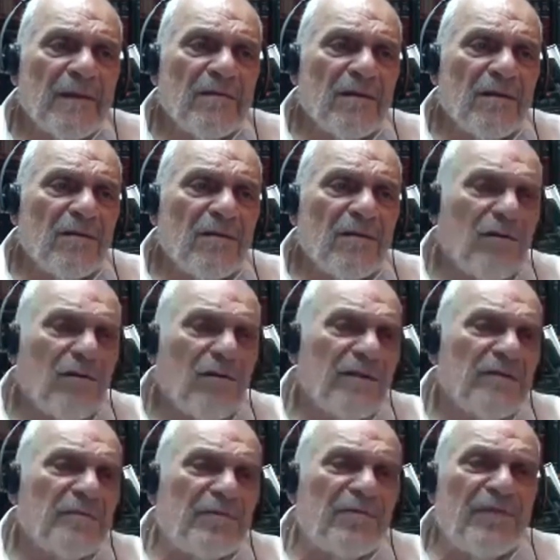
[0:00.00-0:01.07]
the Lord has
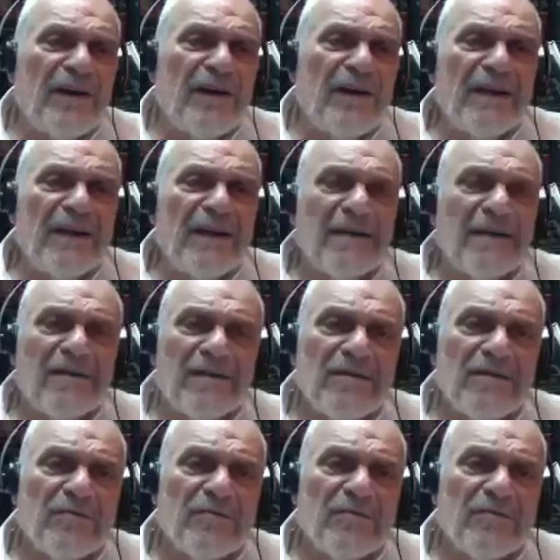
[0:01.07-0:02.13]
provided us
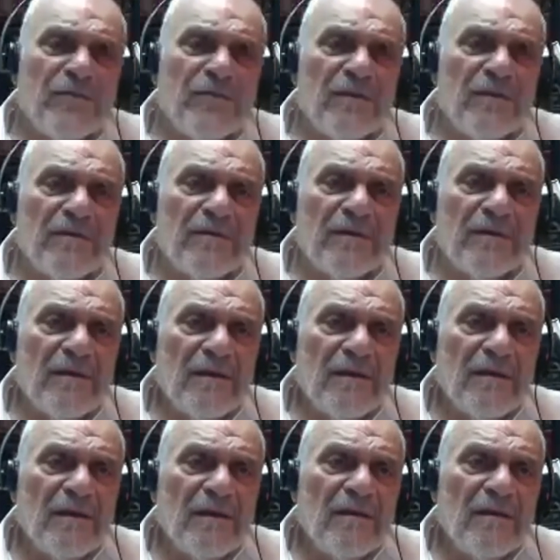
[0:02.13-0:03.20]
with
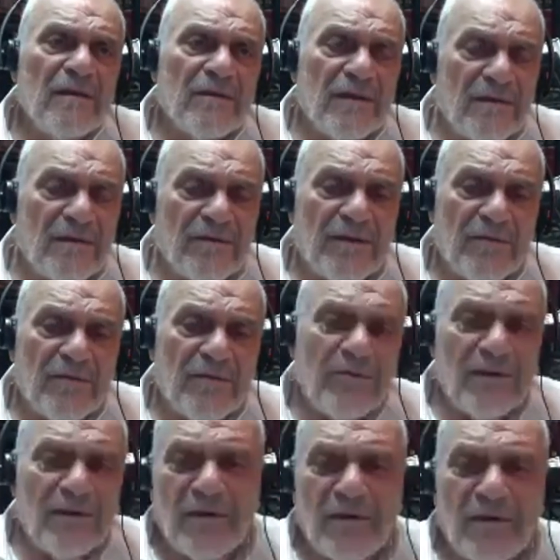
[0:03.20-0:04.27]
things that we can
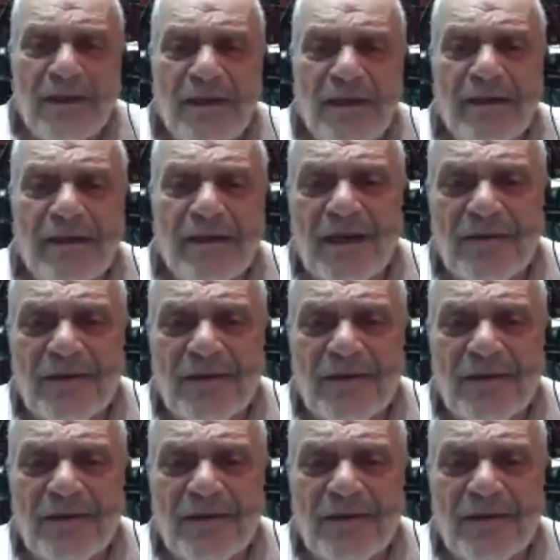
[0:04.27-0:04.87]
complain about.